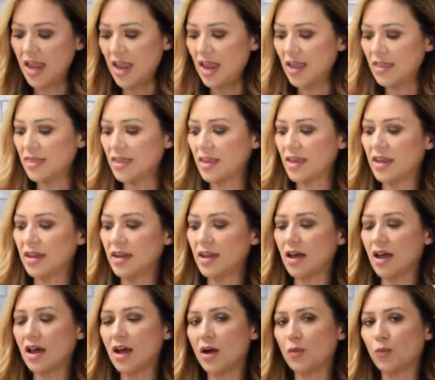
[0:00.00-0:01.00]
And
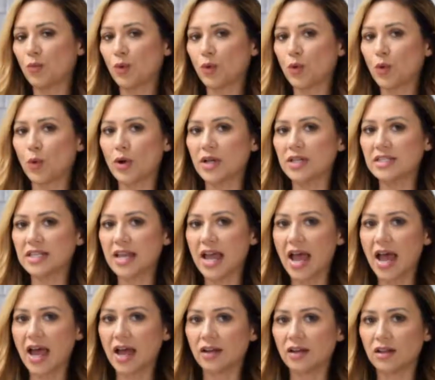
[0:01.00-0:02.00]
then um, we're going to
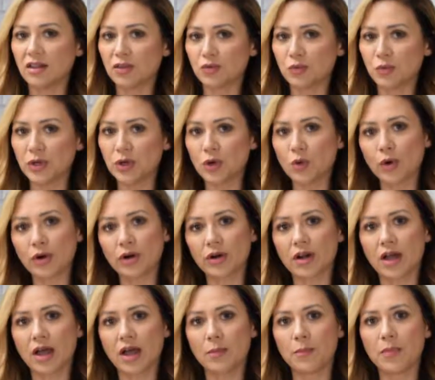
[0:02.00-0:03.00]
add three quarter
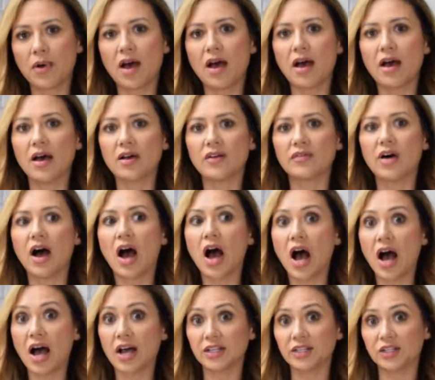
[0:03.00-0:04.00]
cup of
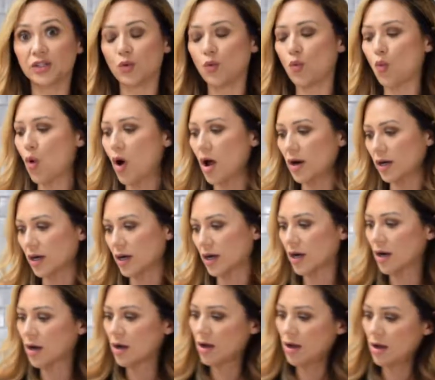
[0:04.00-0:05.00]
hot
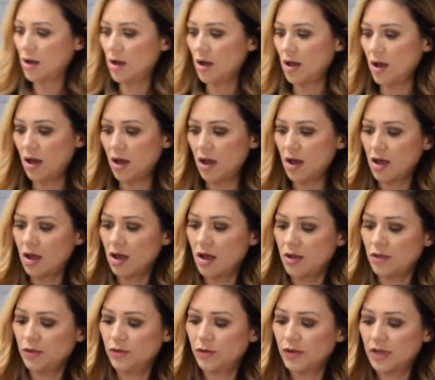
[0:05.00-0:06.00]
water.
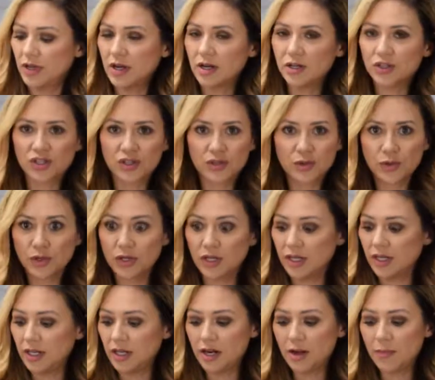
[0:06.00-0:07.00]
You can just
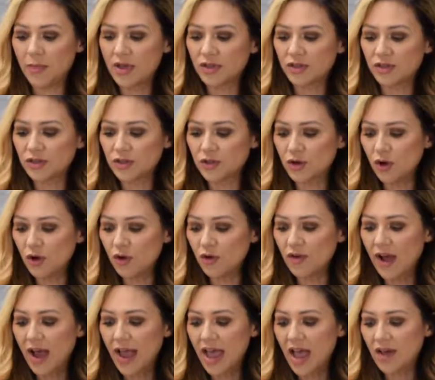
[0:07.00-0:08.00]
heat it up on the
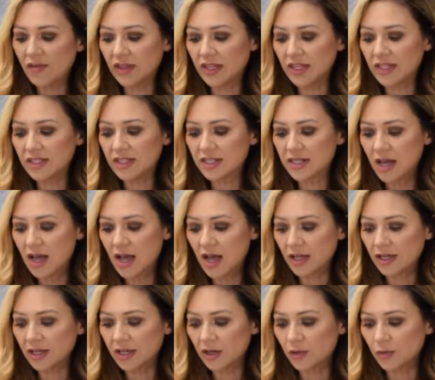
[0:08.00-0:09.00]
stove. I have an Insta
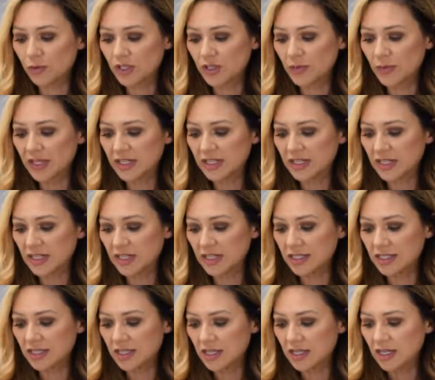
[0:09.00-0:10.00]
Hot here, which makes
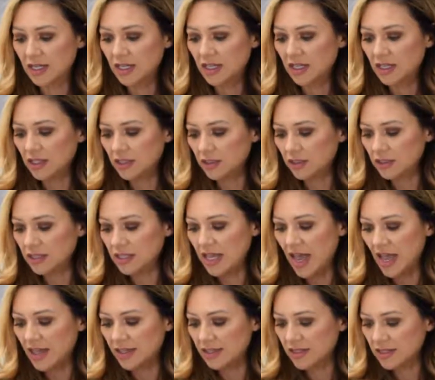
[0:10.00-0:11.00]
these little
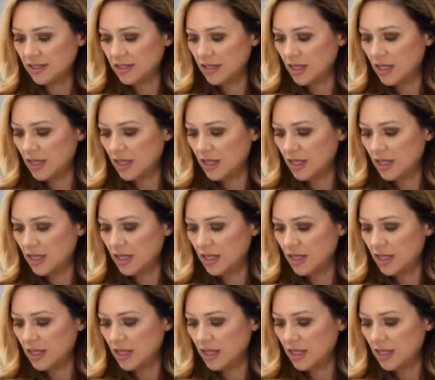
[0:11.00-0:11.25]
tasks